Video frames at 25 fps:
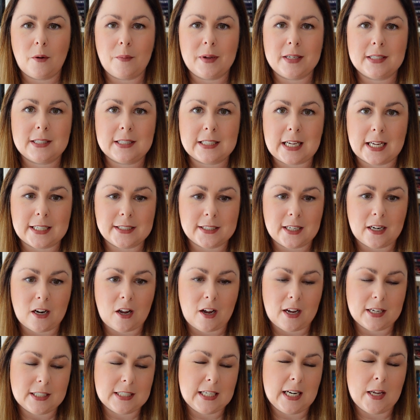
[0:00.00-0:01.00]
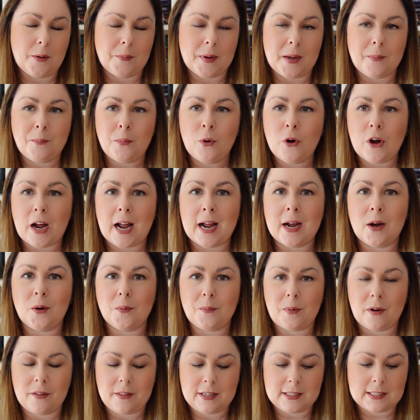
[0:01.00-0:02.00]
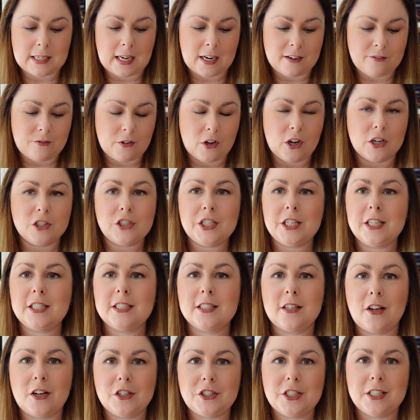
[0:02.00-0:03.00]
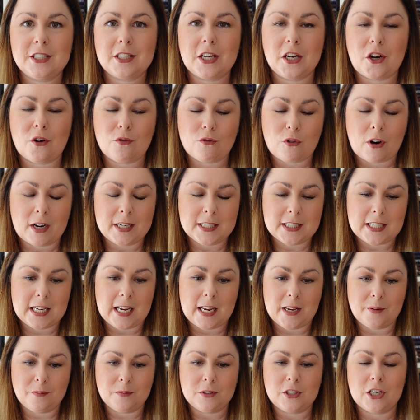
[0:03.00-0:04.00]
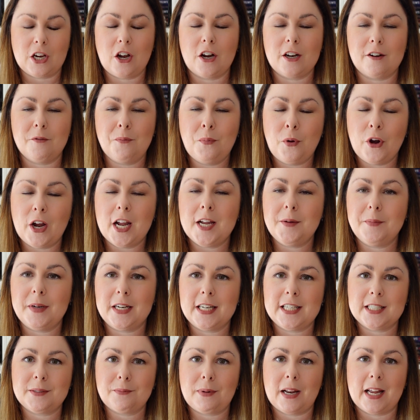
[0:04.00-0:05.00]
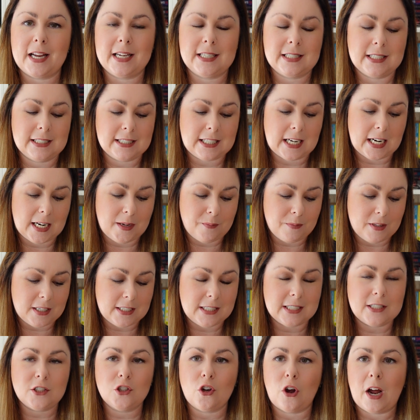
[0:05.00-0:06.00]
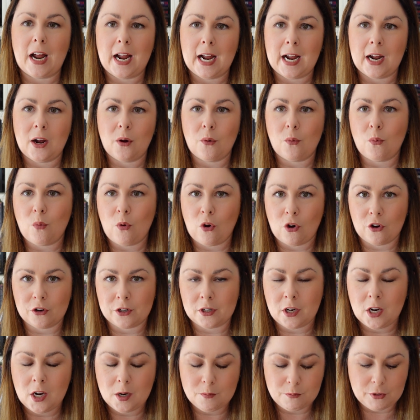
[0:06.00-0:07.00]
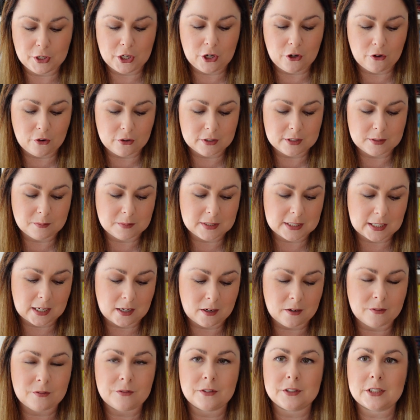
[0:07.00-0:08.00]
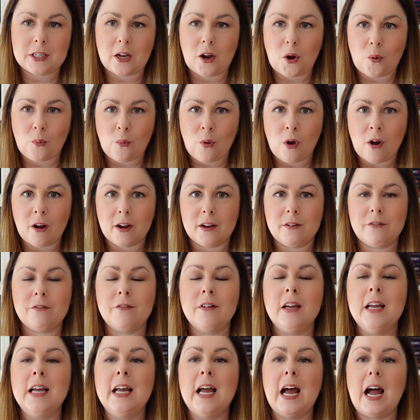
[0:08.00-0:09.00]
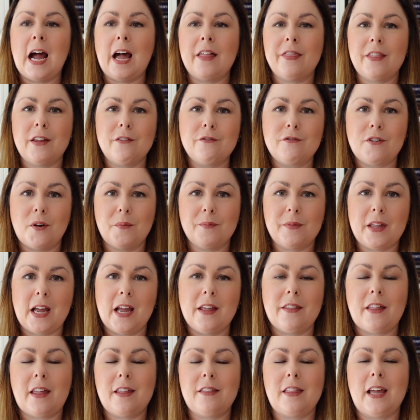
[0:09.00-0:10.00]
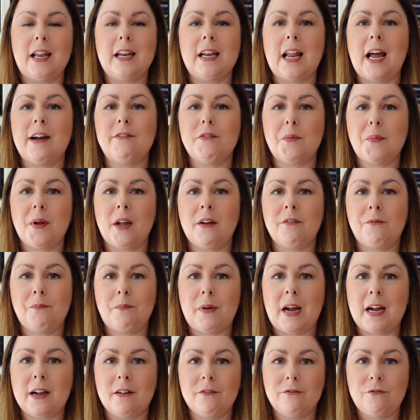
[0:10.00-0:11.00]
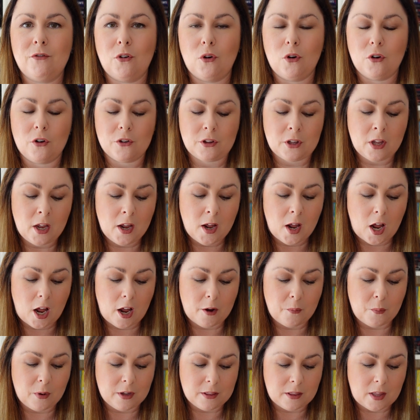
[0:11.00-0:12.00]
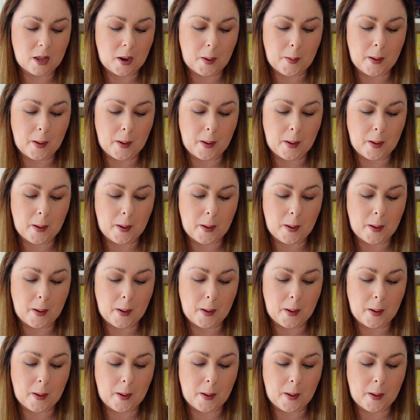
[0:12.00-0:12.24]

bit scandalised, a little bit put out by this advert, and she decides she's going to write to him to kind of put him in his place and tell him this is not how one procures themselves a wife. And then from there they then have a bit of back and forth with